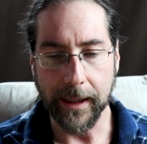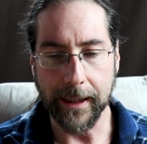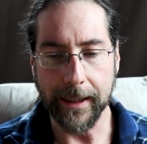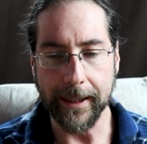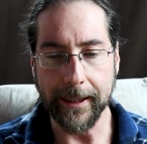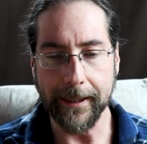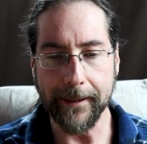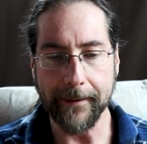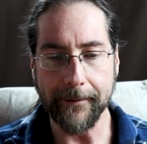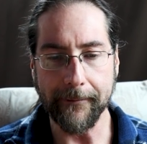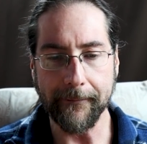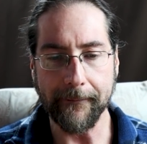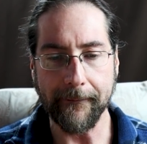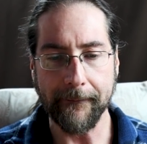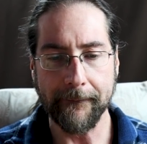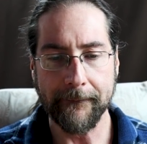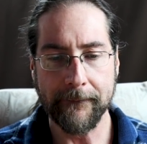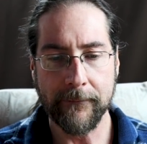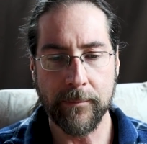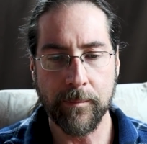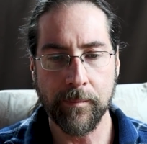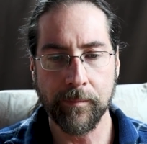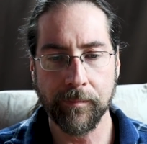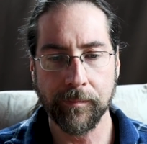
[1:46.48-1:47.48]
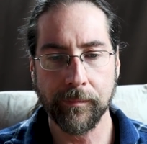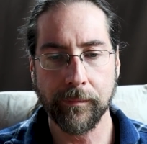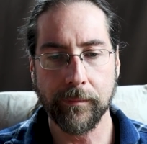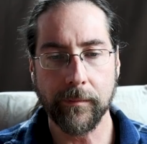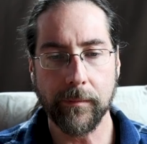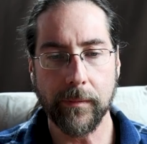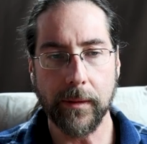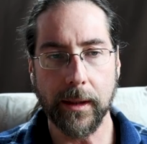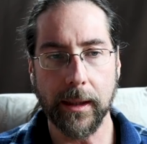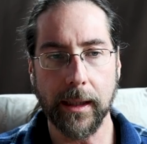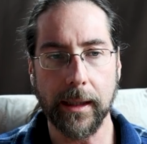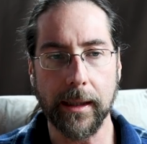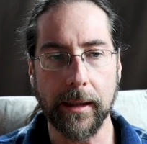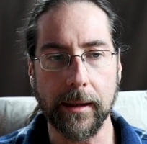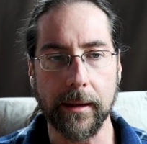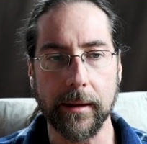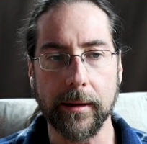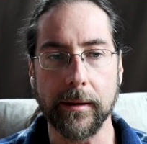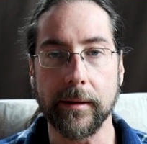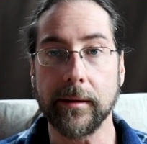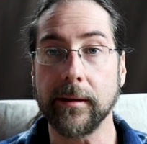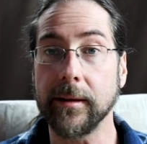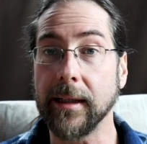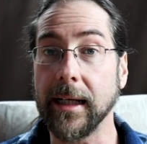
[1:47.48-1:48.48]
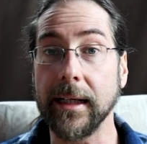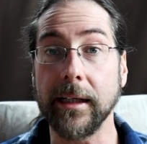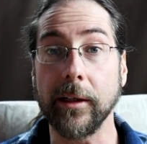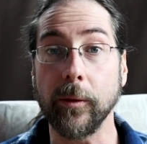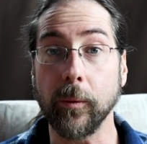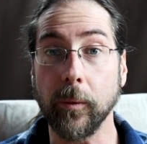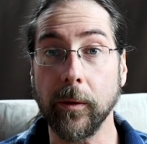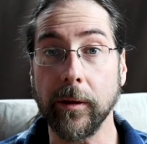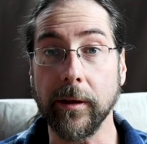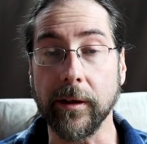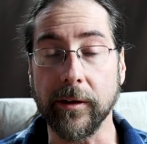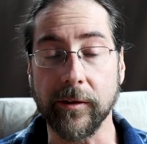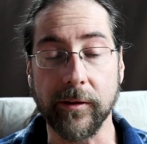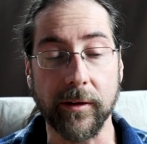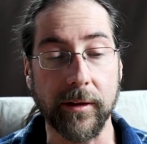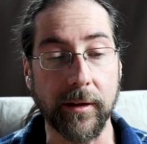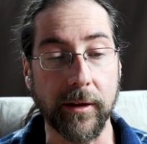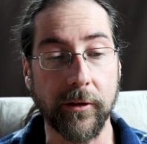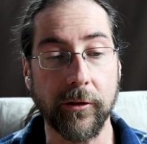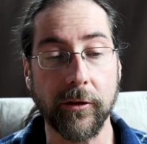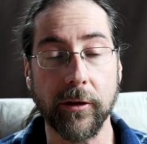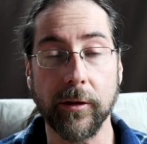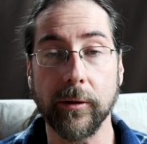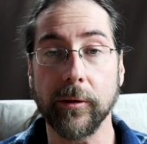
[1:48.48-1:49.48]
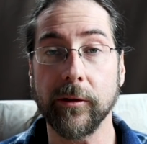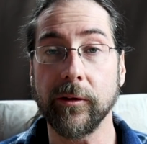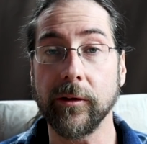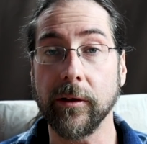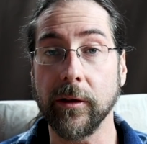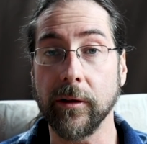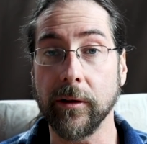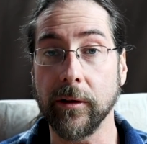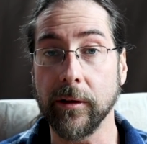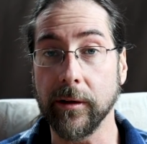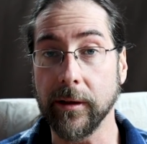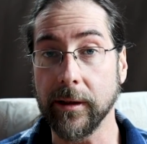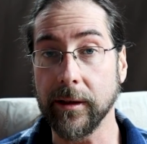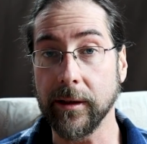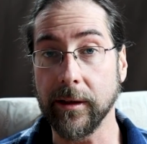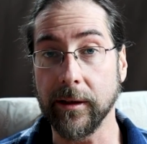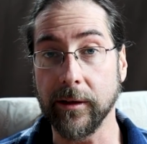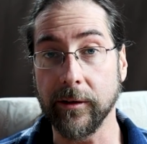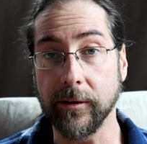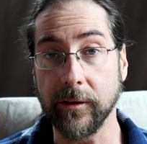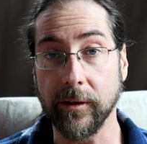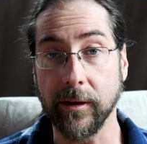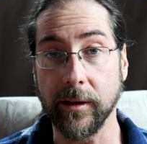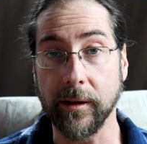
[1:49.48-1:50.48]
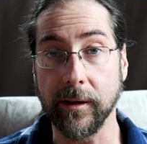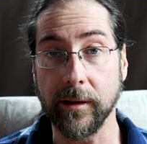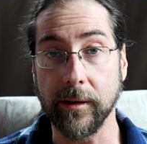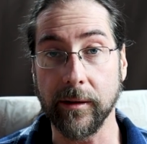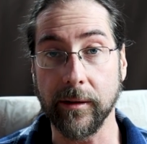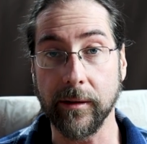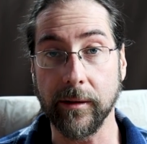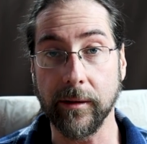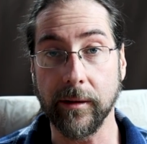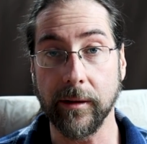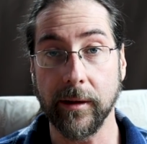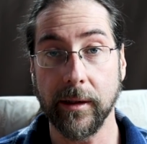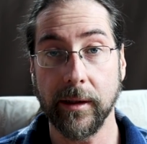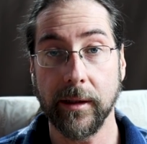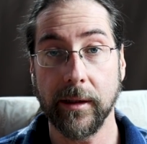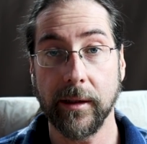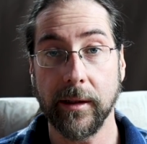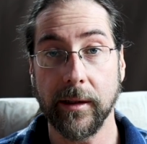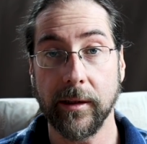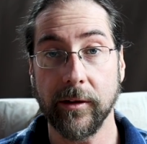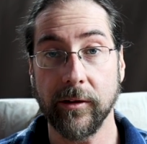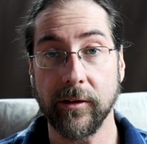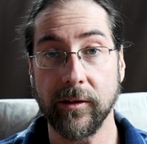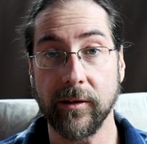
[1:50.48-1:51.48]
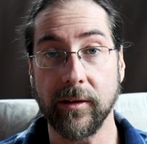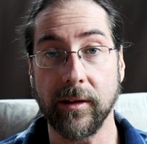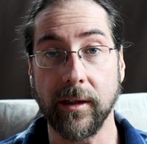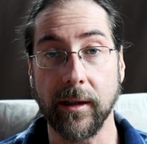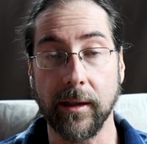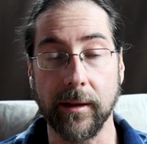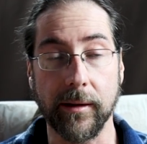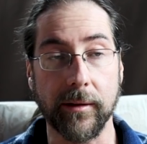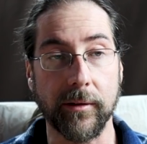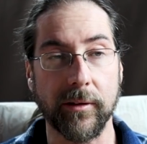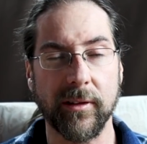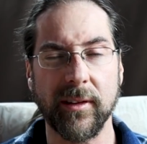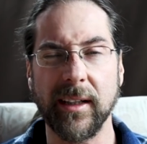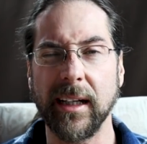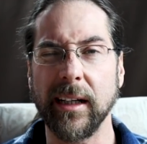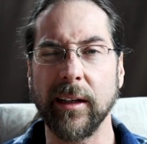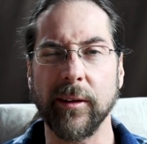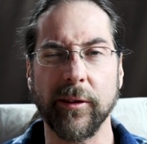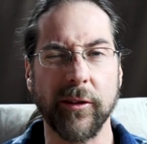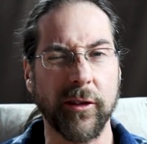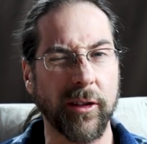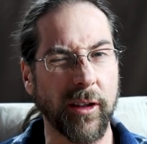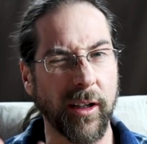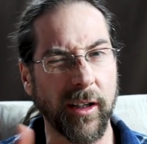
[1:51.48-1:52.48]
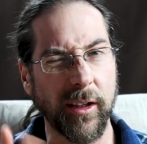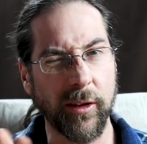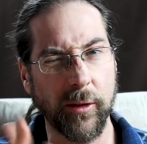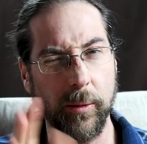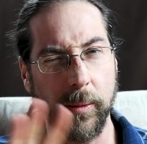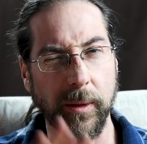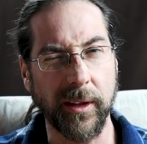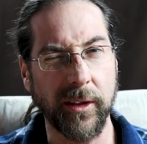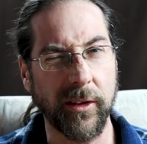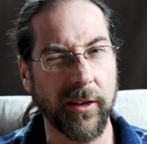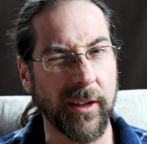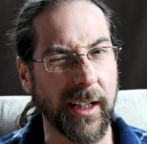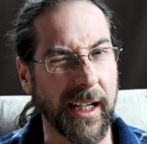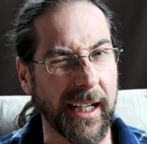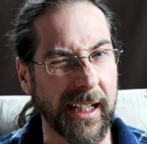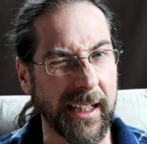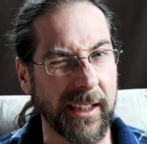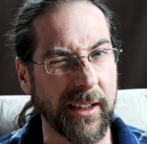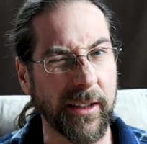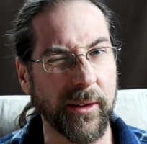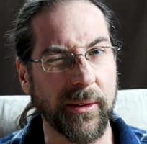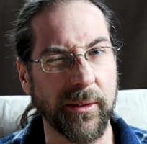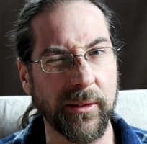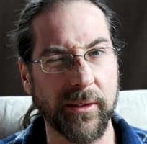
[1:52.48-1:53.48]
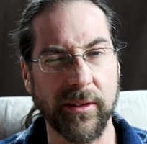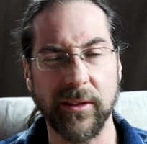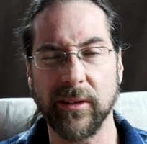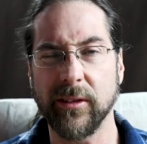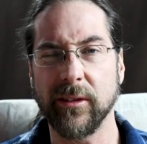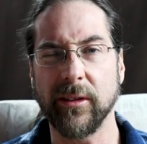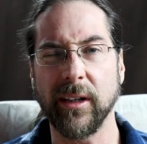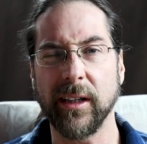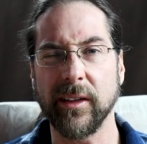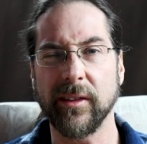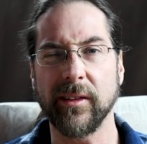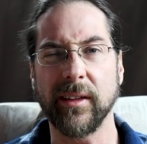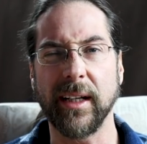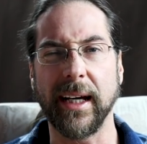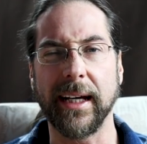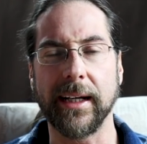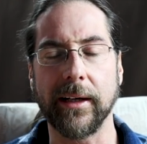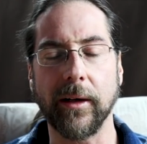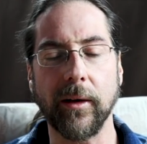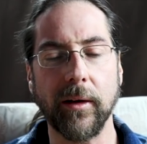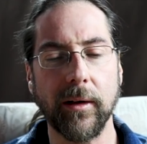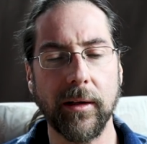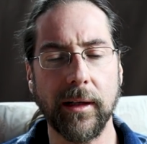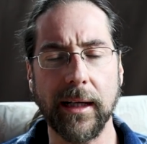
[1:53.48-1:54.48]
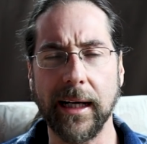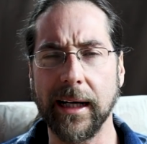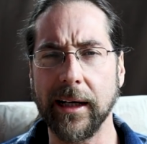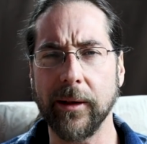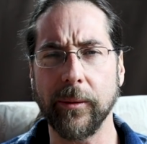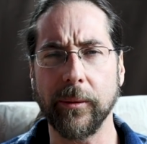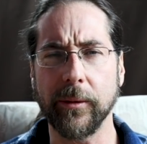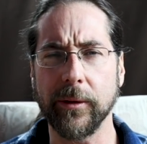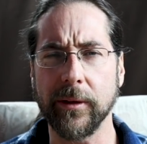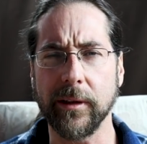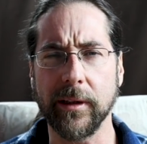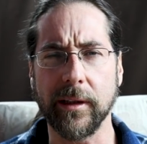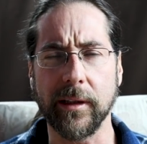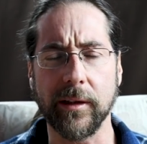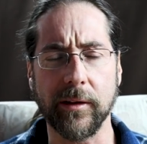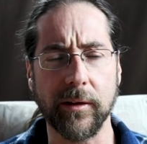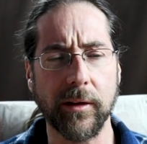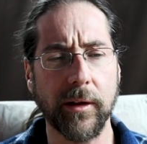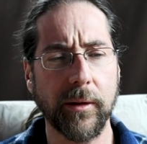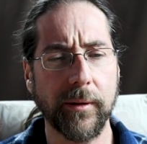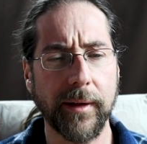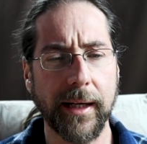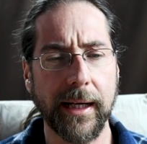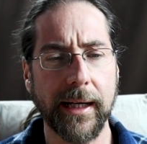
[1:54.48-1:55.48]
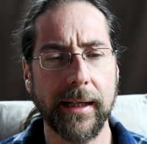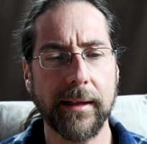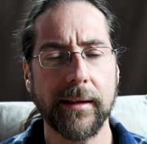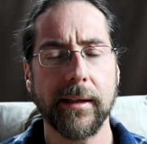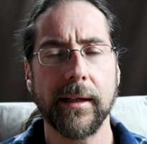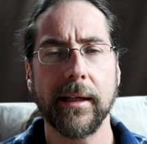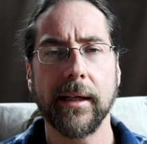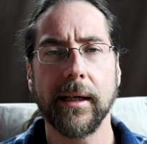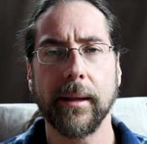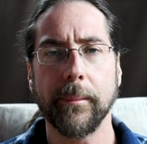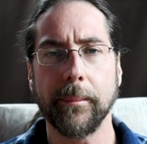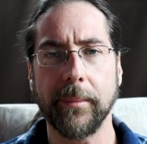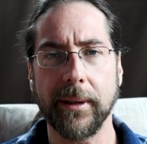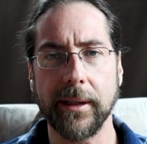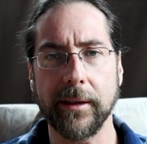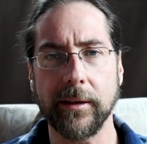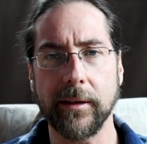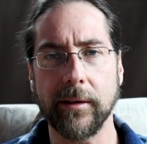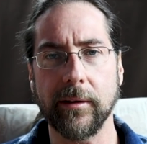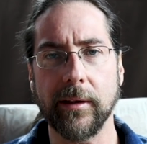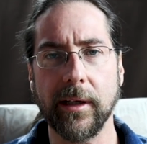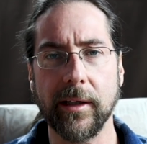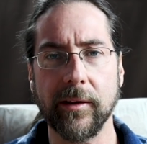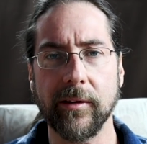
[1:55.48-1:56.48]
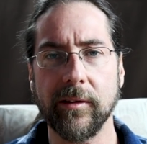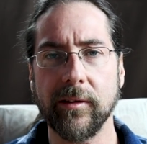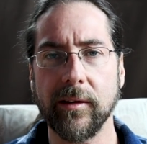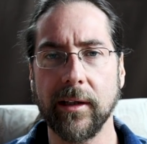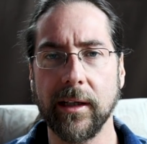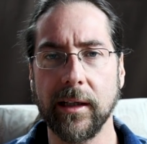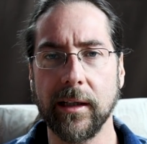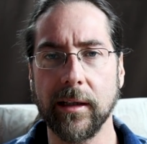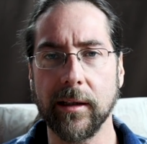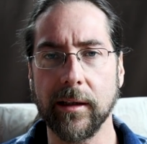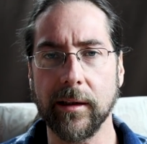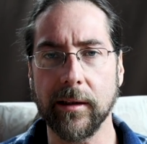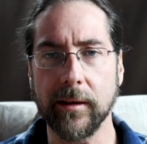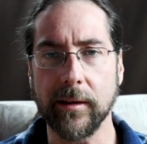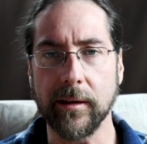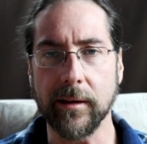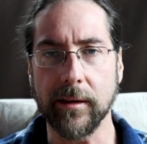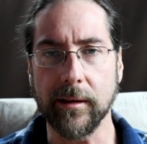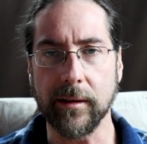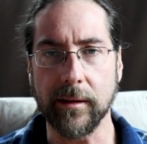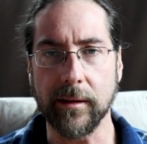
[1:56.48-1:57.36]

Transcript: and then it works and it shows your state of charge, which I don't trust at all. How would it know that? But you can see the